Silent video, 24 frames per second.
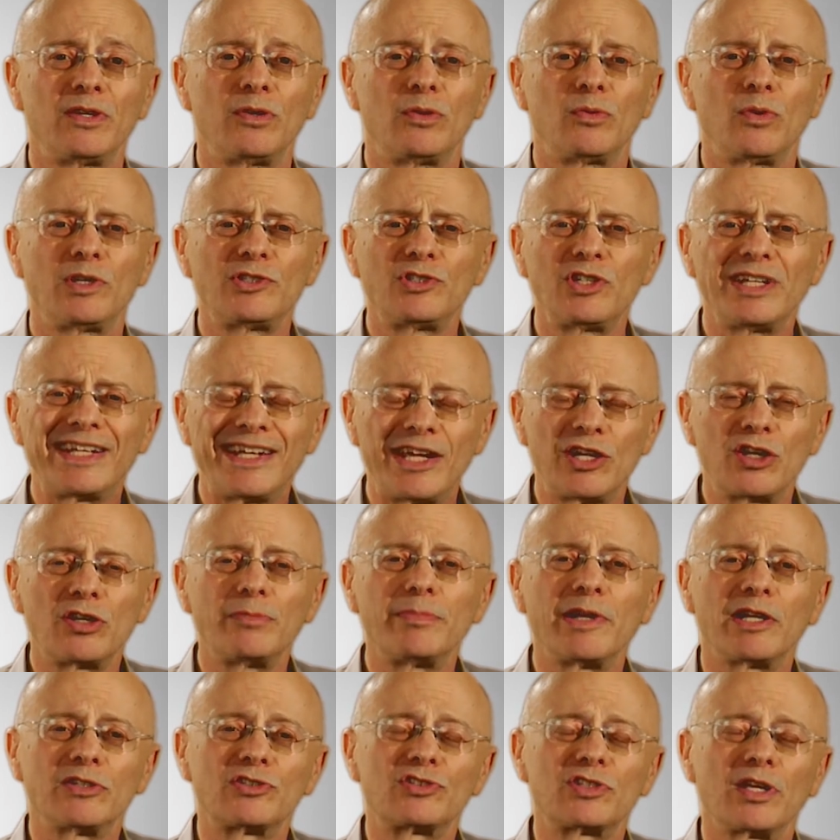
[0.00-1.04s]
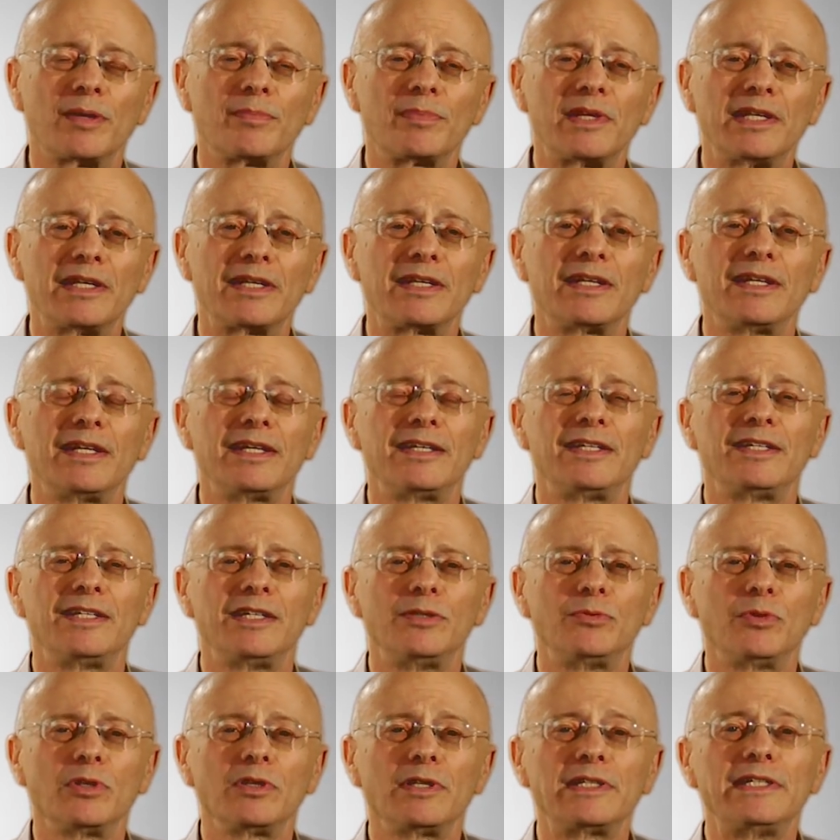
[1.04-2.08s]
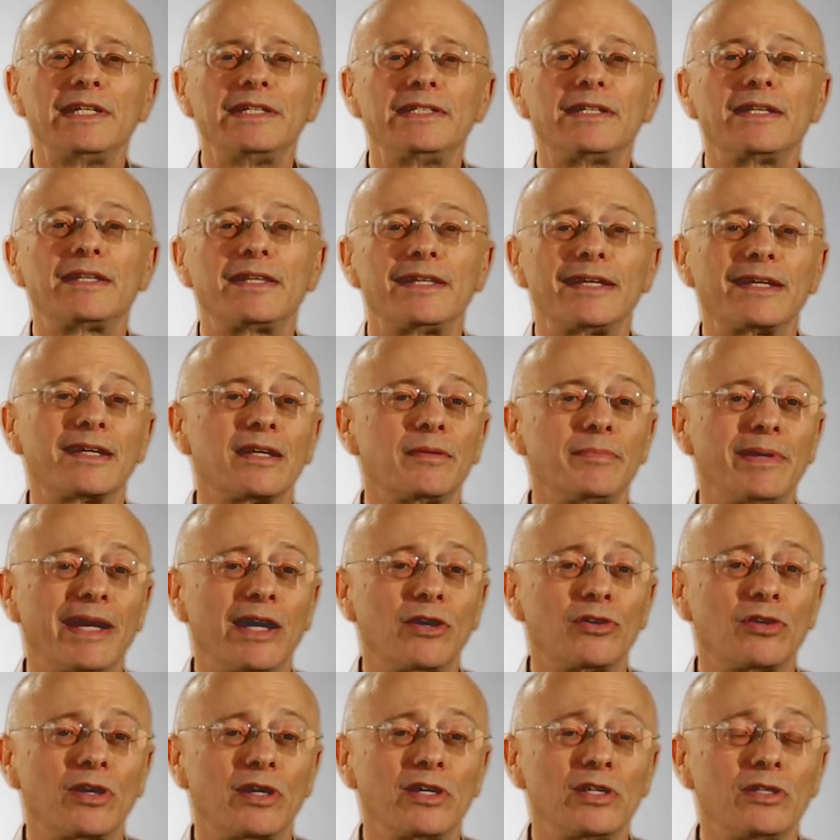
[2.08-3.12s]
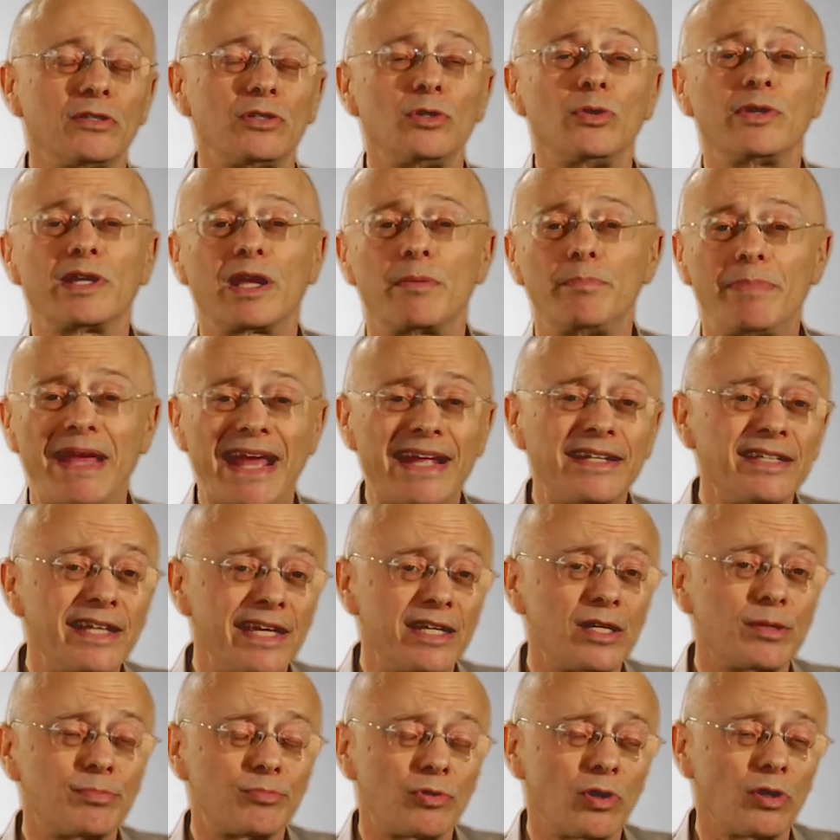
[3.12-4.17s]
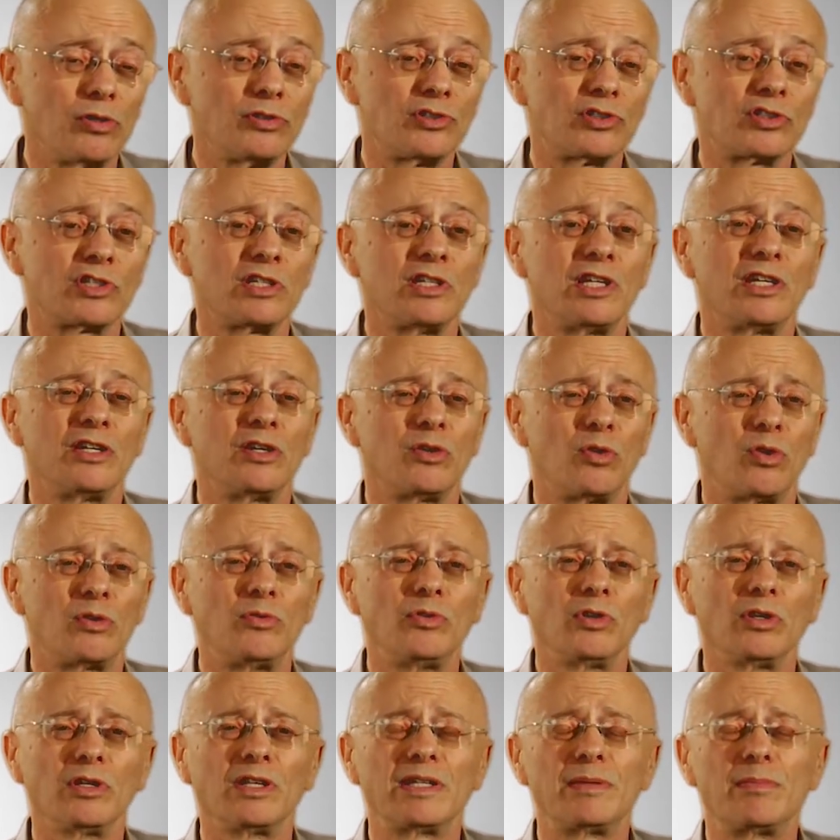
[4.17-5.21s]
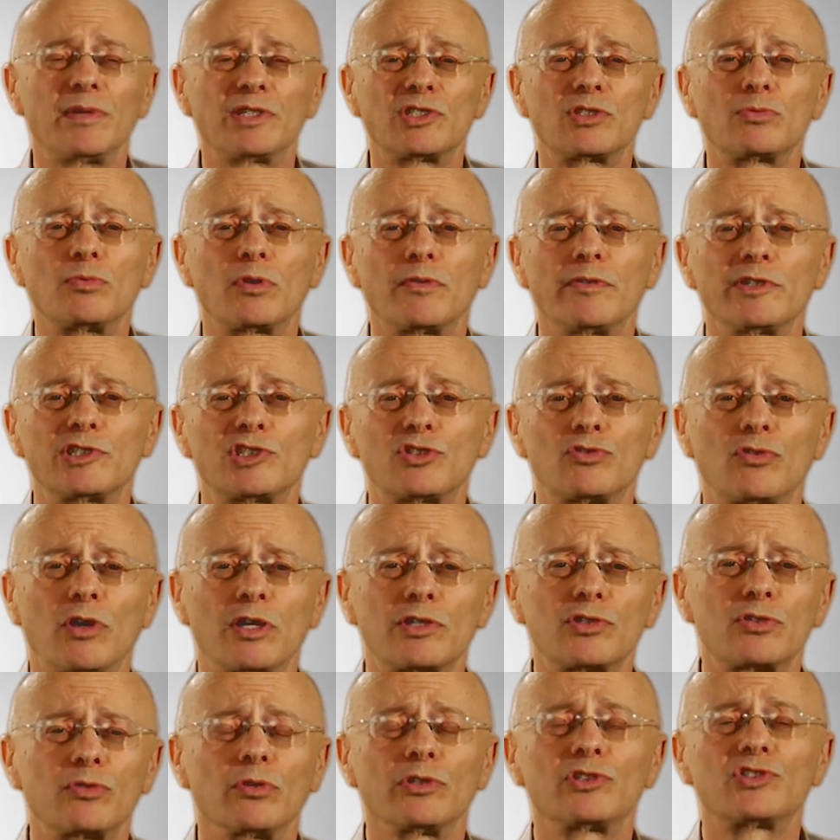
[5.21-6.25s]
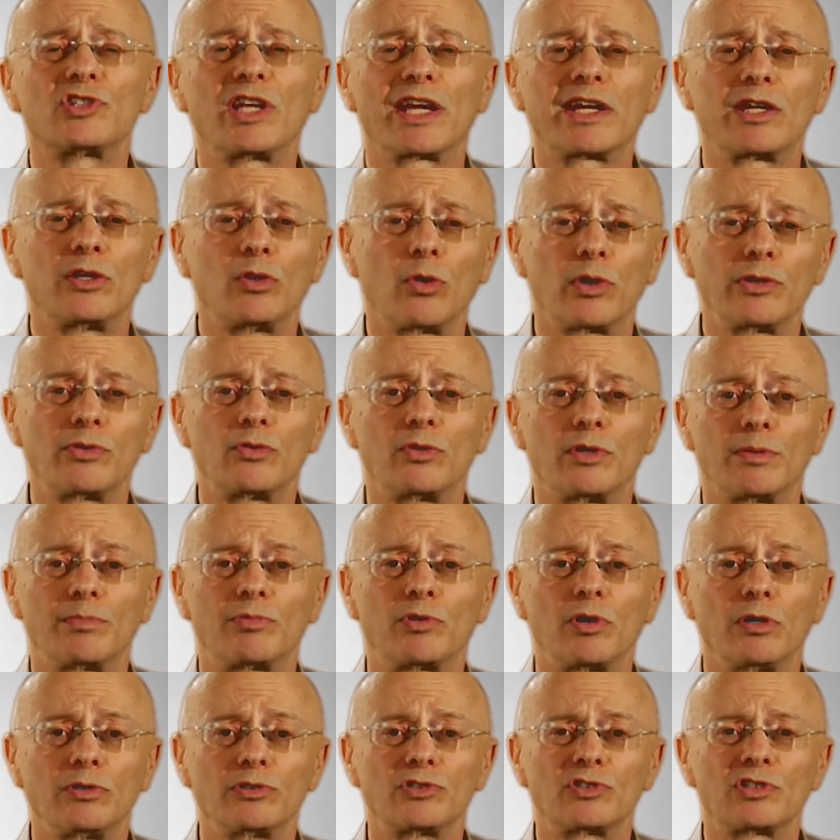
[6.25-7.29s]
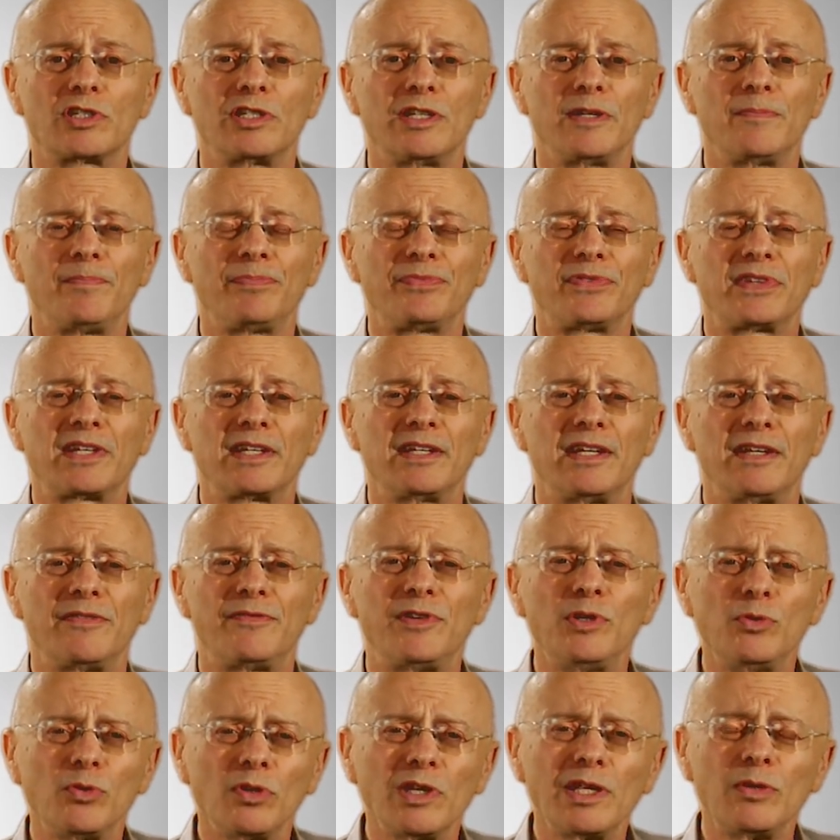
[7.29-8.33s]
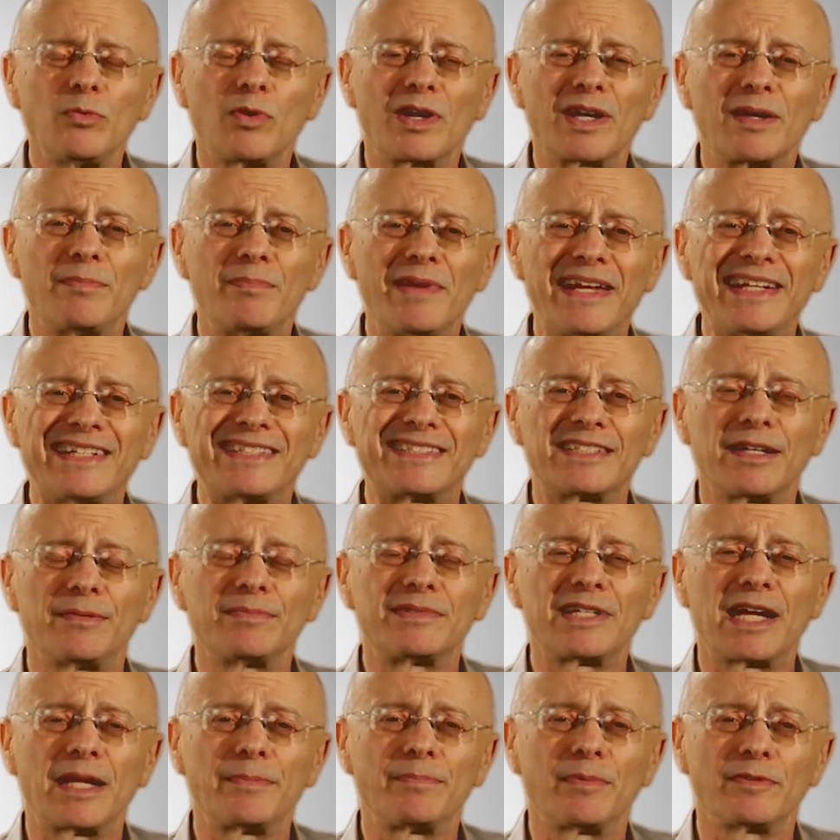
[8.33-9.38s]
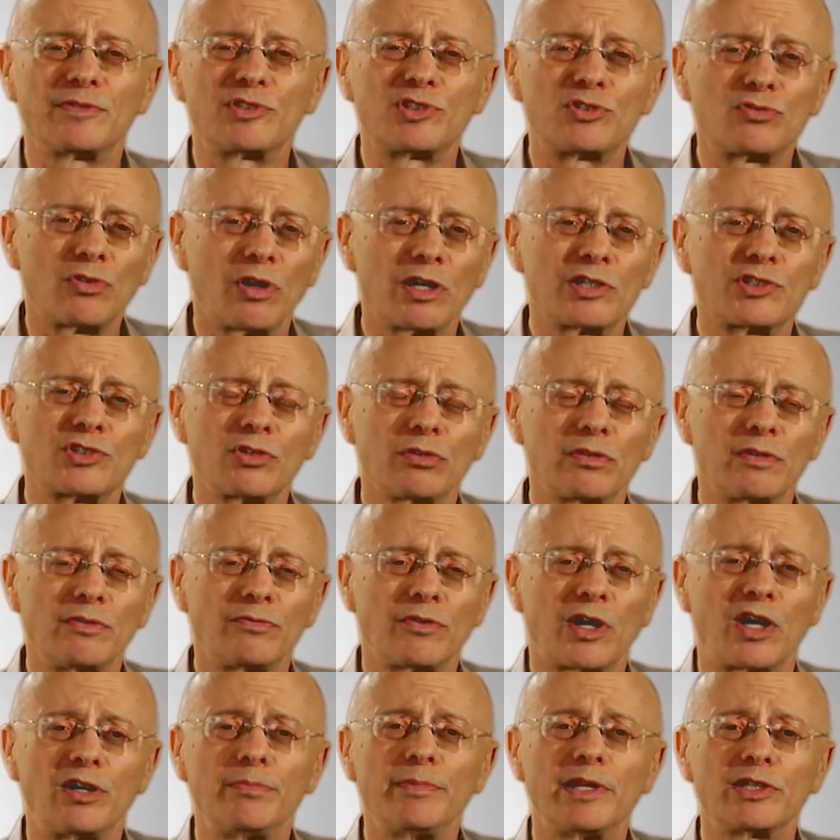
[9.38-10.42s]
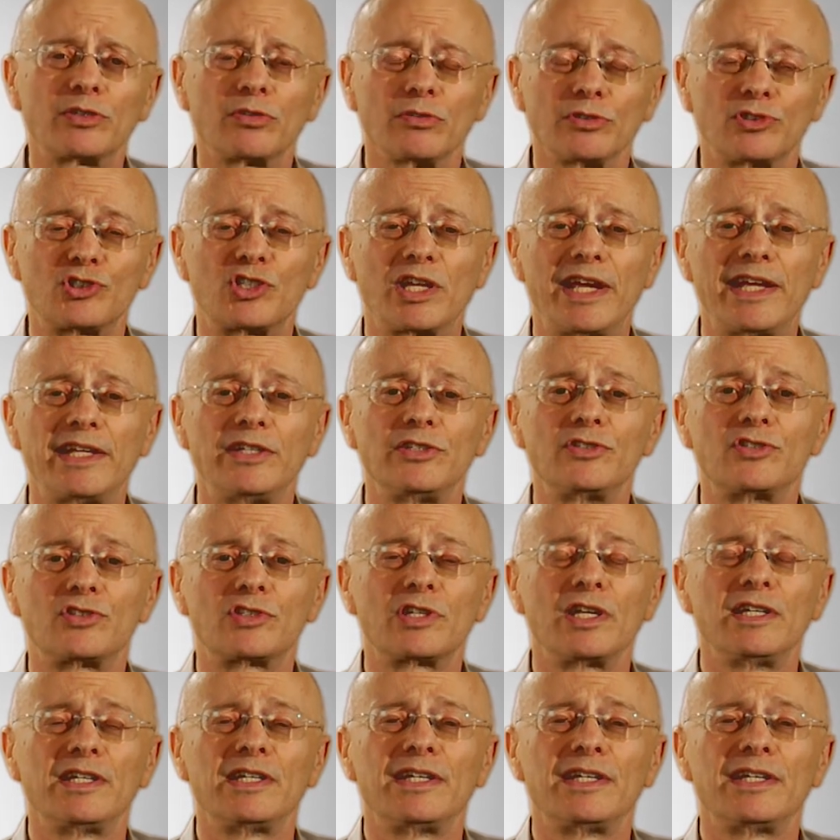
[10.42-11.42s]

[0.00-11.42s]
Once you care about something, you really need to think about, are you doing a Band-Aid approach or really much more of a structural second-order approach? If you really want to make some type of structural environmental change,